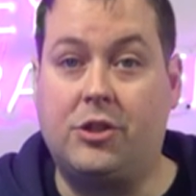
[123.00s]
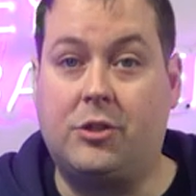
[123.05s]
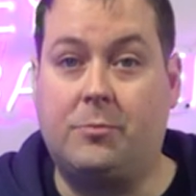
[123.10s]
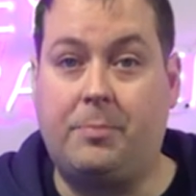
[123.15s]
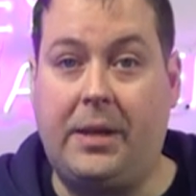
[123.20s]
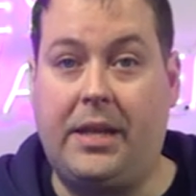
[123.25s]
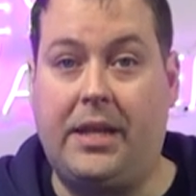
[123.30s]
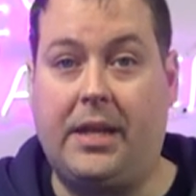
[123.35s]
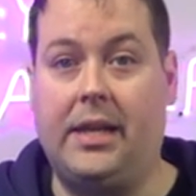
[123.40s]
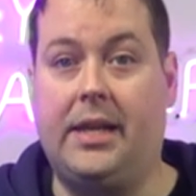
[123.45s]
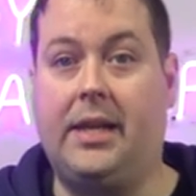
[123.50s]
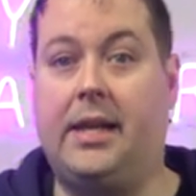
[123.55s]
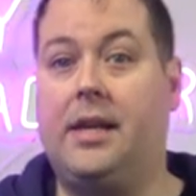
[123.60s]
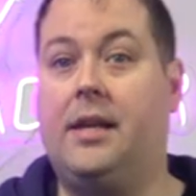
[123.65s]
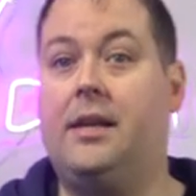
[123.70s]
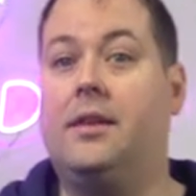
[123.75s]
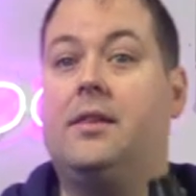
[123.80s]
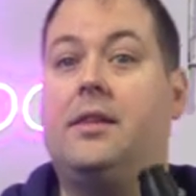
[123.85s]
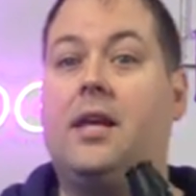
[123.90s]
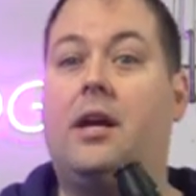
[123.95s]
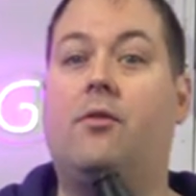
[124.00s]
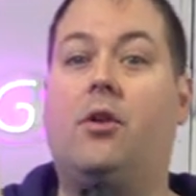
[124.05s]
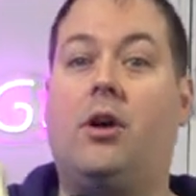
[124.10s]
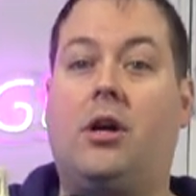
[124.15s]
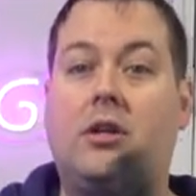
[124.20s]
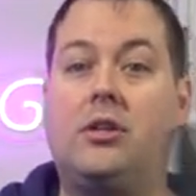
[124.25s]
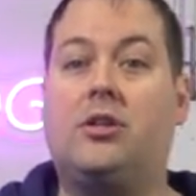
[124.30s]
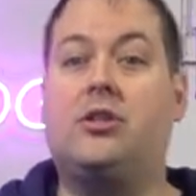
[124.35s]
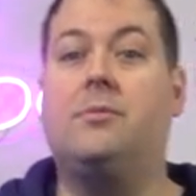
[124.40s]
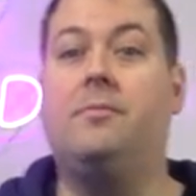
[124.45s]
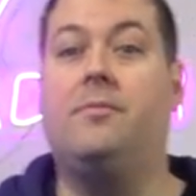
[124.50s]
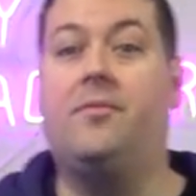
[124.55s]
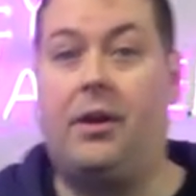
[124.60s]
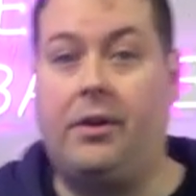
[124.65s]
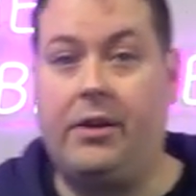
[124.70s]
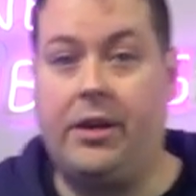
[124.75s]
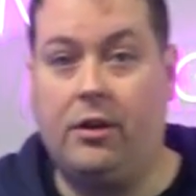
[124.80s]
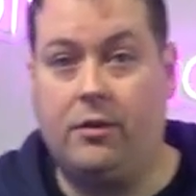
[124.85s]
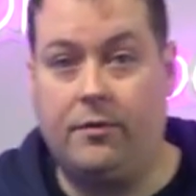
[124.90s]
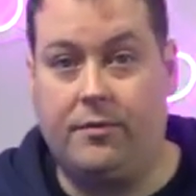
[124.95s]
just be clear. There are some
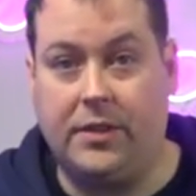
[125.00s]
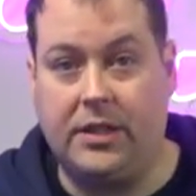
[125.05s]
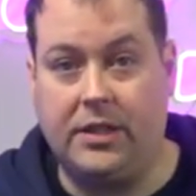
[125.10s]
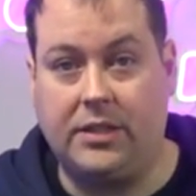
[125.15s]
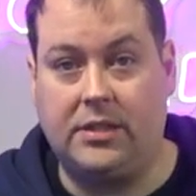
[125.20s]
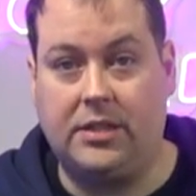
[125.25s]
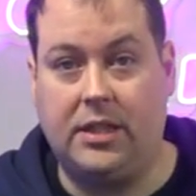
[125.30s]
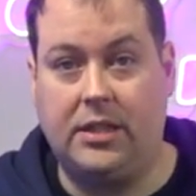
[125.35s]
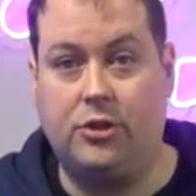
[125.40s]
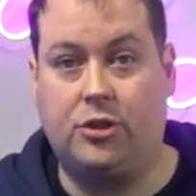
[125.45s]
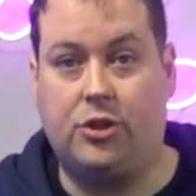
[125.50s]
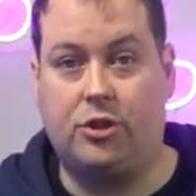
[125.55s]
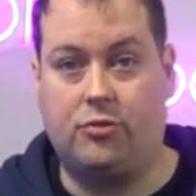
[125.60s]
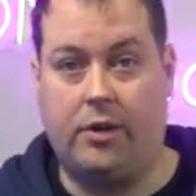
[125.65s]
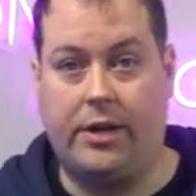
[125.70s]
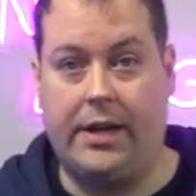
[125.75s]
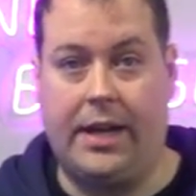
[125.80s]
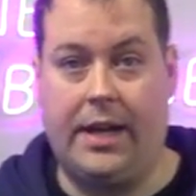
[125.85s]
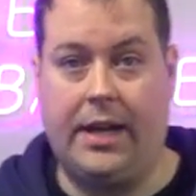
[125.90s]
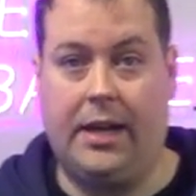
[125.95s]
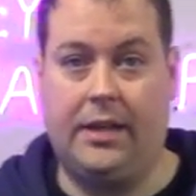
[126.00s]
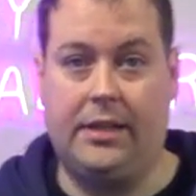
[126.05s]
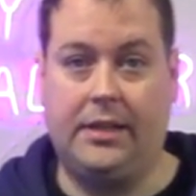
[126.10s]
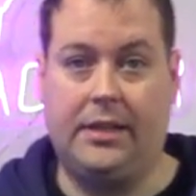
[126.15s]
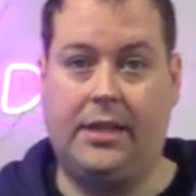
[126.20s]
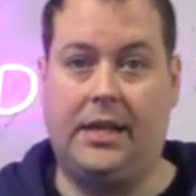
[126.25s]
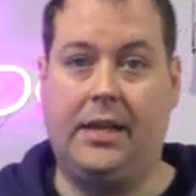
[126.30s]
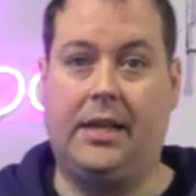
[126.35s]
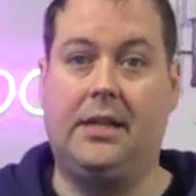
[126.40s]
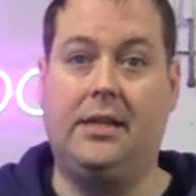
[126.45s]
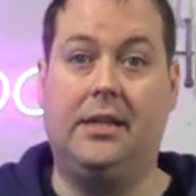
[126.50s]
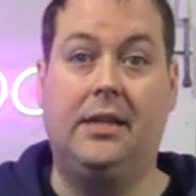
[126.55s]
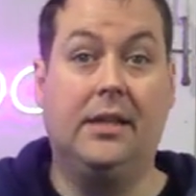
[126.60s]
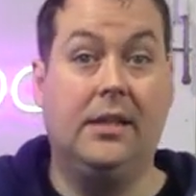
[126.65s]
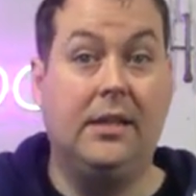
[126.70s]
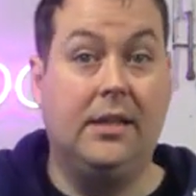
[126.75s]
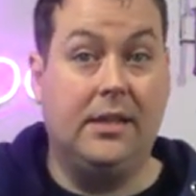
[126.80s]
very obvious things straight out of the gate.